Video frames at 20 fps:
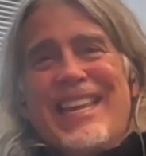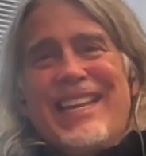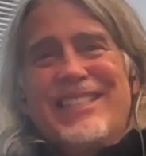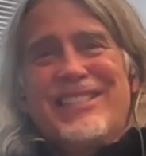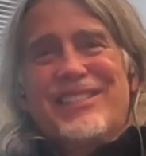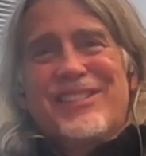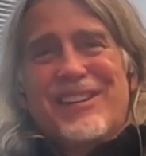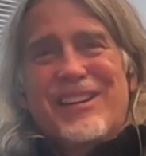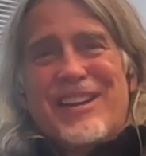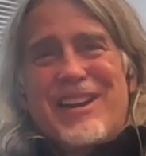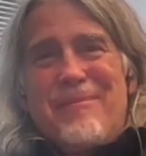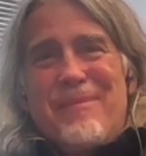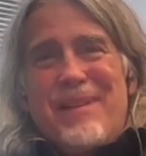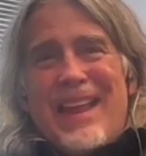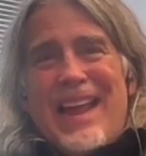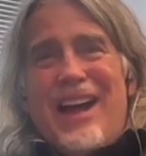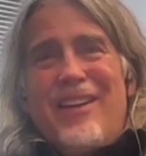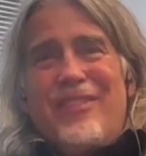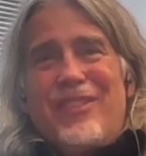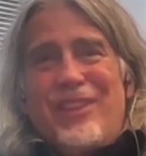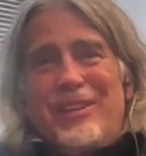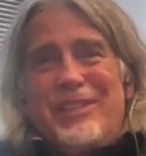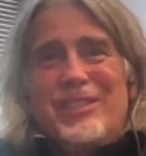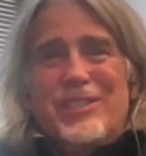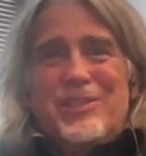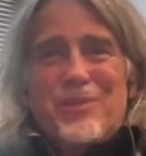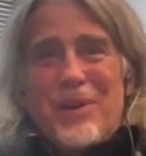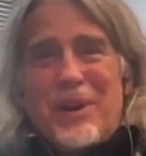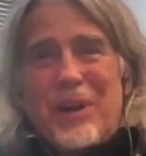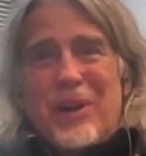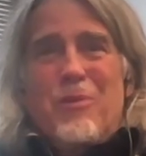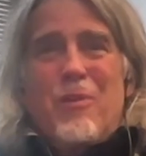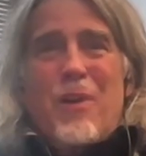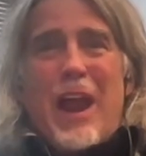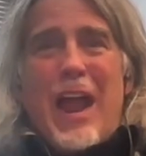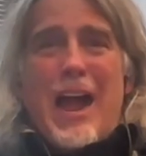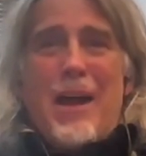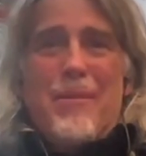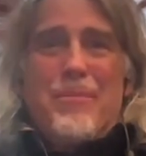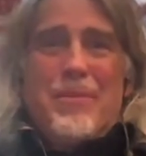things are coming out that you just want to
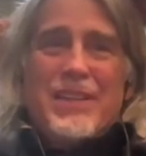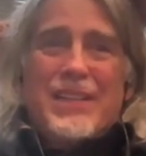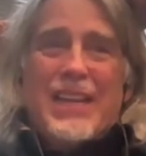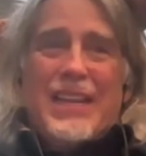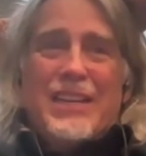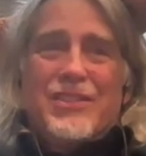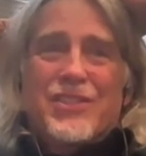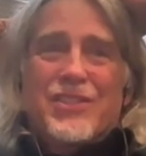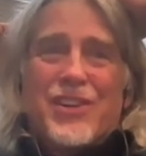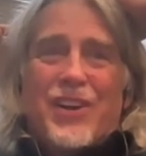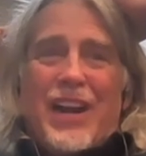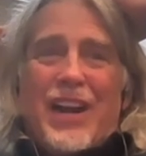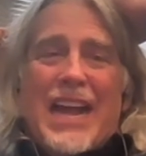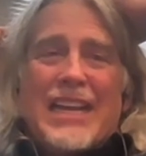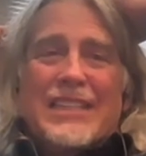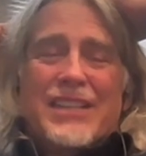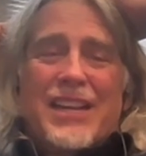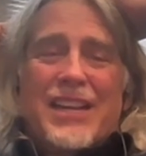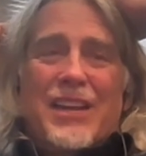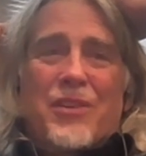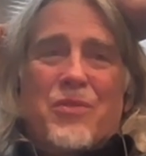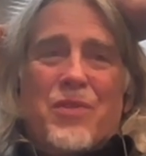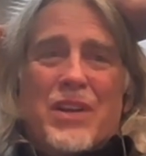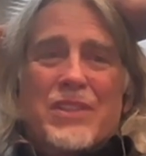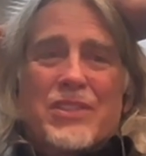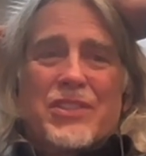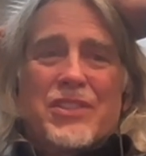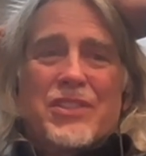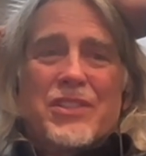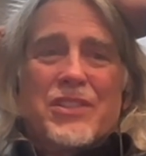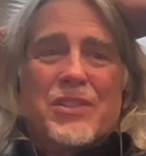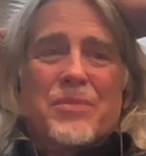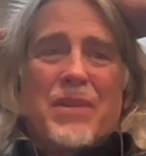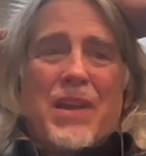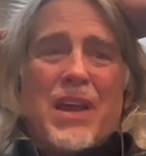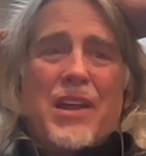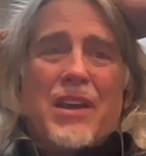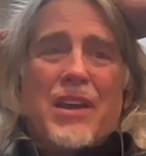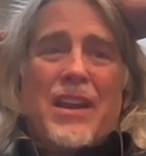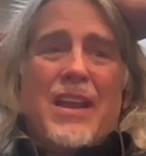grab and start asking questions
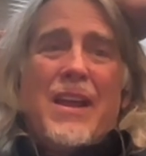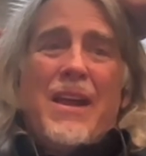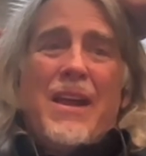about.